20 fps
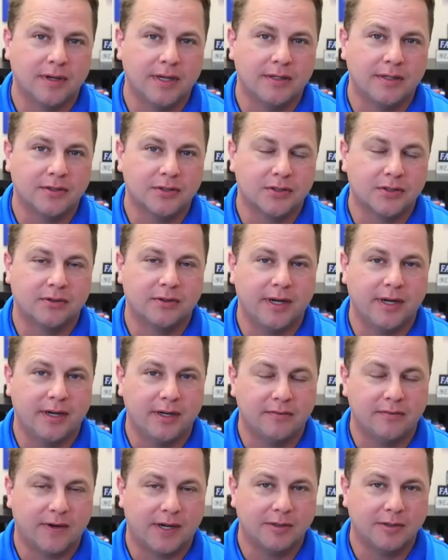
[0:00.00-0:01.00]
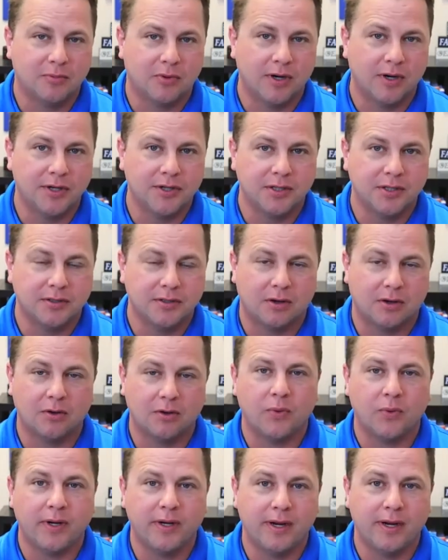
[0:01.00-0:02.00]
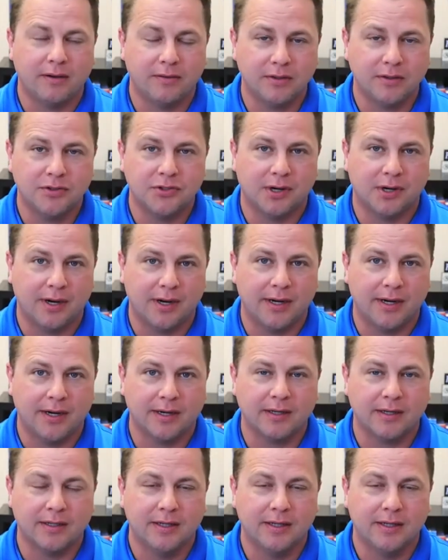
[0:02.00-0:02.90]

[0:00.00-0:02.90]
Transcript: is creating vibrations all the way down the track.